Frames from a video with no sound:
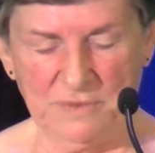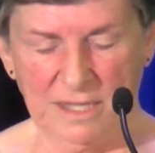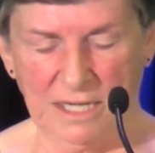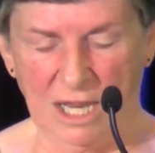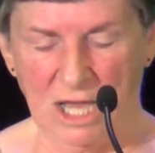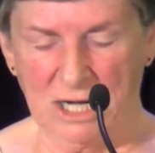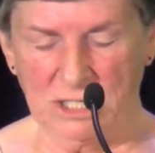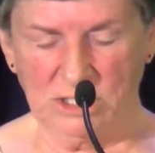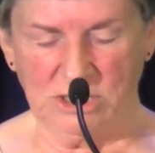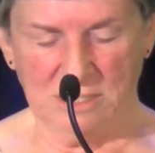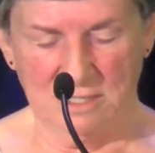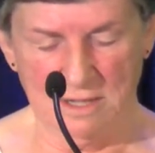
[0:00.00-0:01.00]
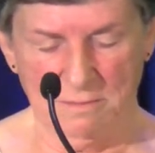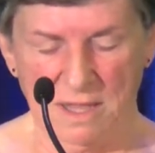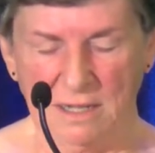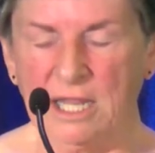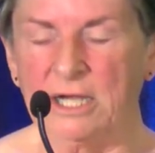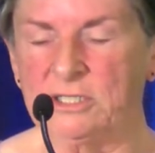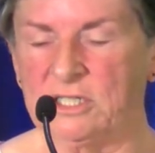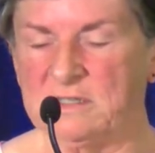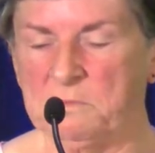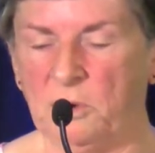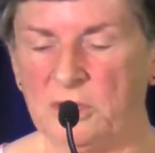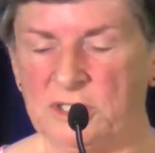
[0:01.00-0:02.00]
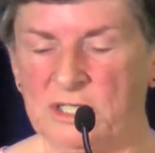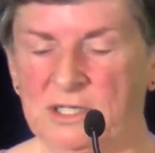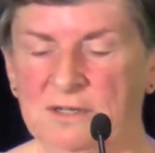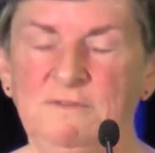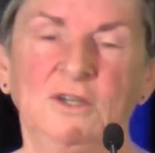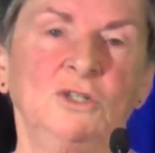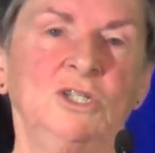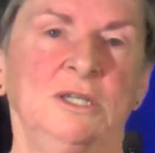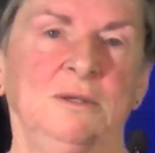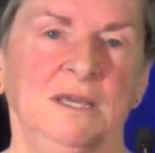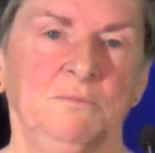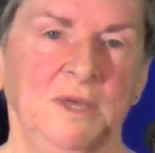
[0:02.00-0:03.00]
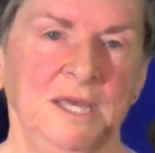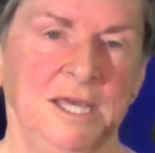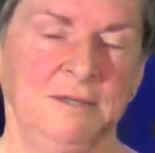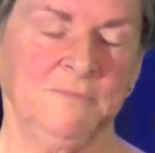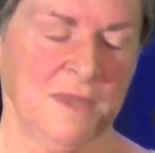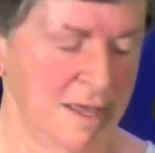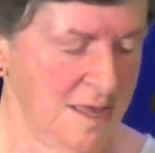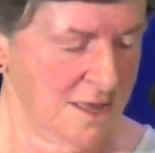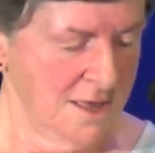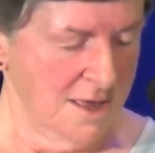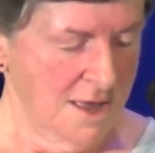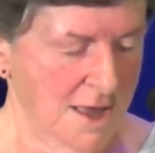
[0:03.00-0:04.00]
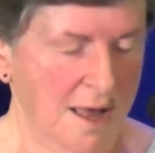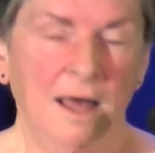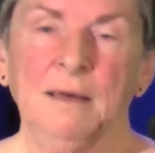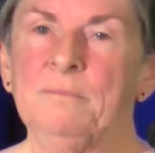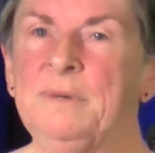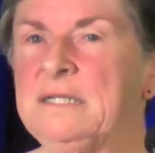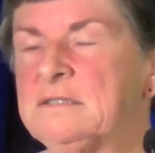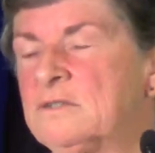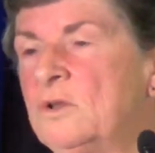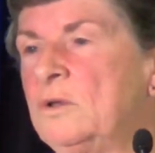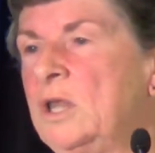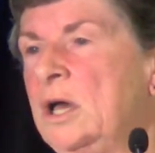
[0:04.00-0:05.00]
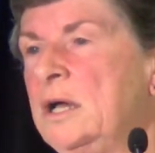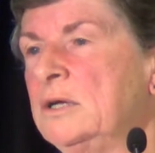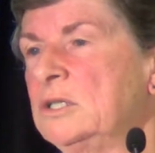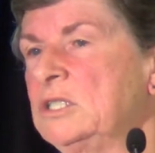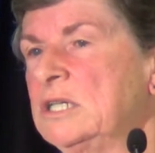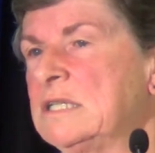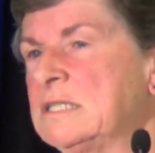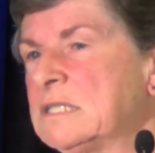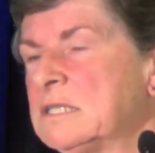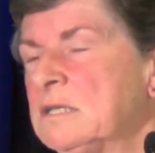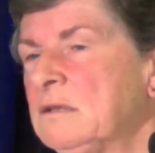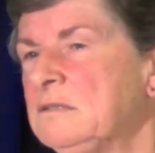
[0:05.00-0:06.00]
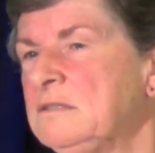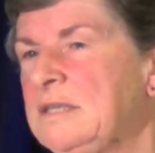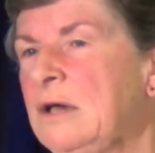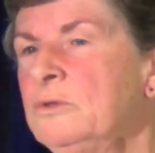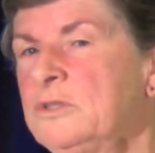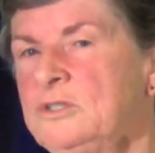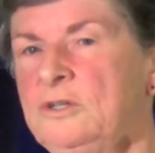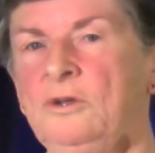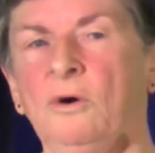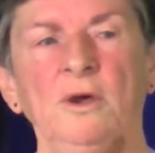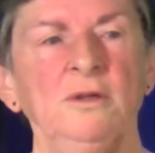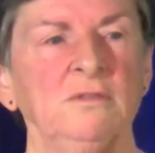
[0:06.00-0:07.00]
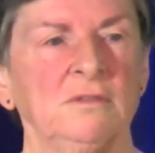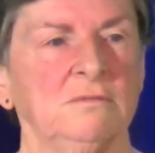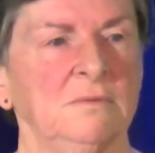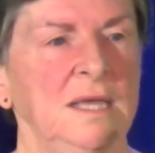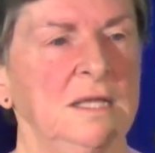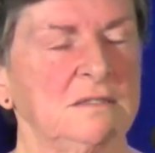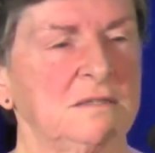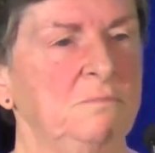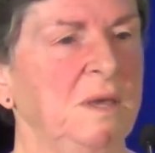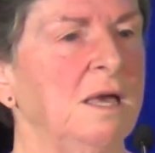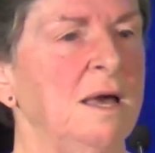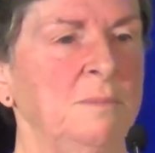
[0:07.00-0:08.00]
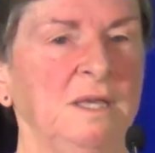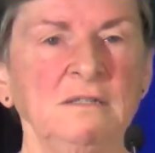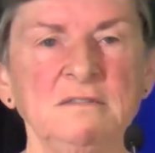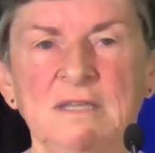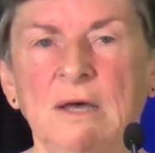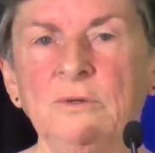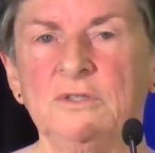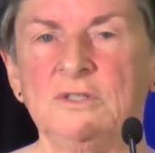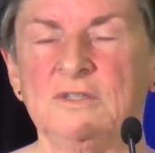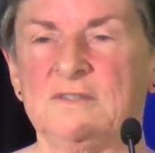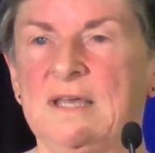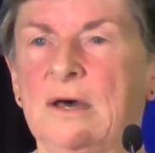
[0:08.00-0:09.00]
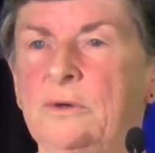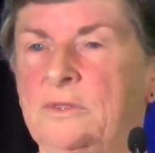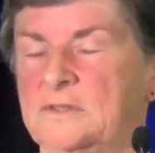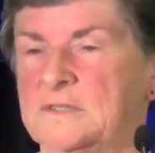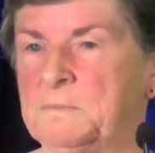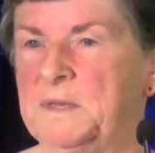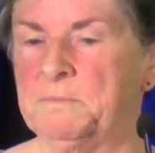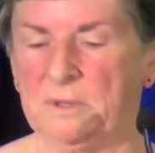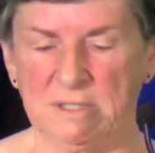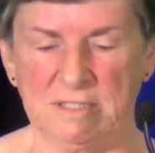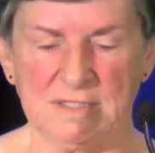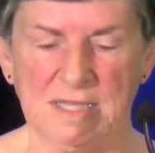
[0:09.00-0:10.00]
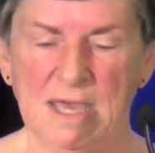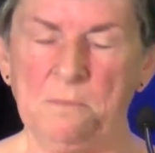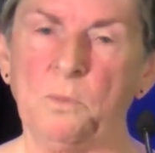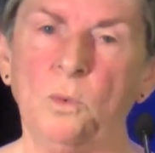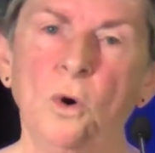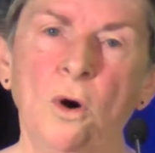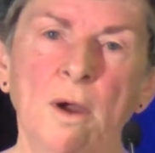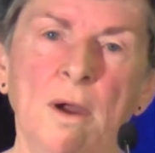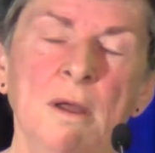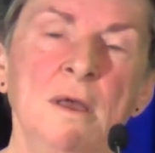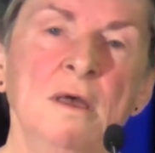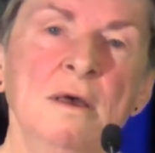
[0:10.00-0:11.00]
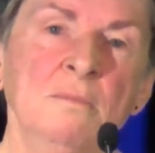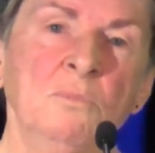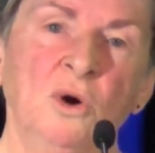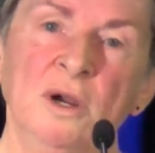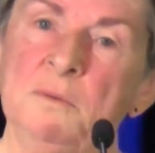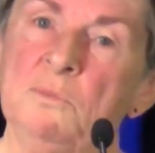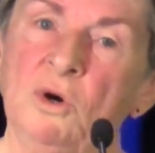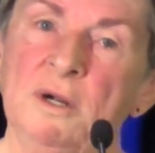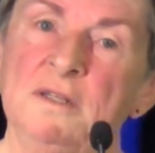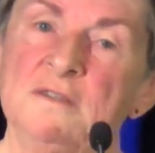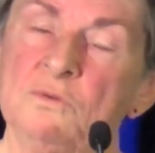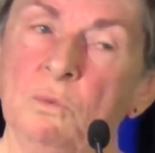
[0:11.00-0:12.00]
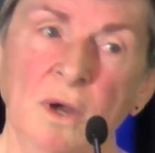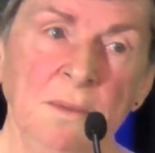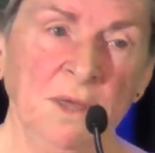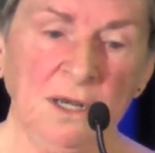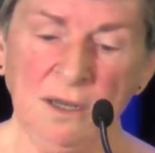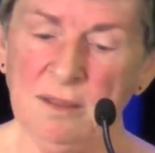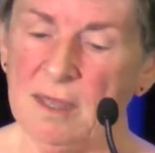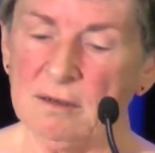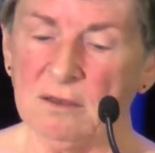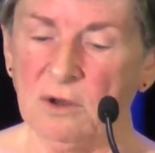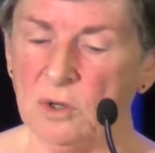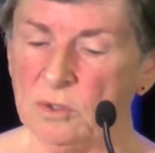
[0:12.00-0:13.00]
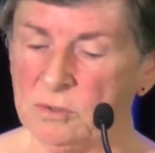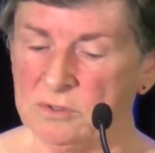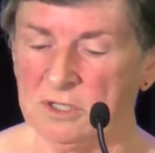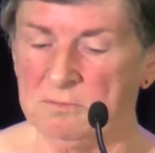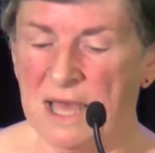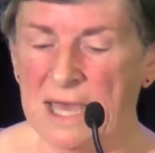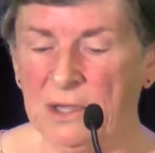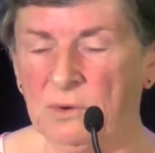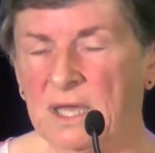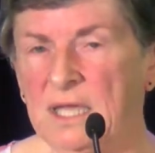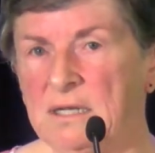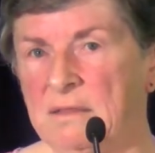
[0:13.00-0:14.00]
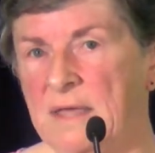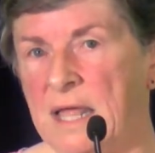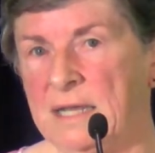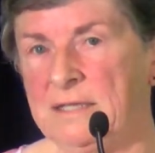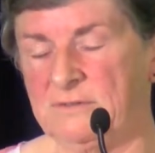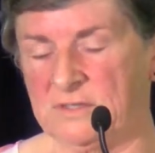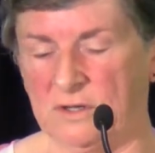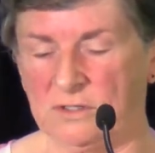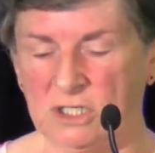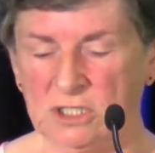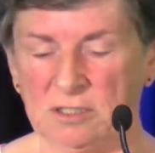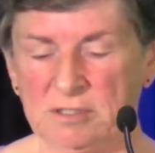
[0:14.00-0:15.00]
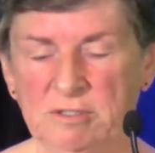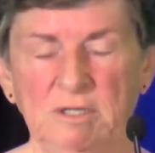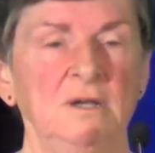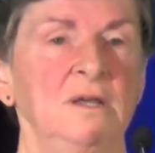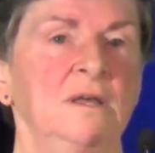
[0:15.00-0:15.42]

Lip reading: the largest portion of their GDP. But it's no longer just south to north. It's becoming south to south as people escape war. More and more, it's women that go to migrate, and that leaves their children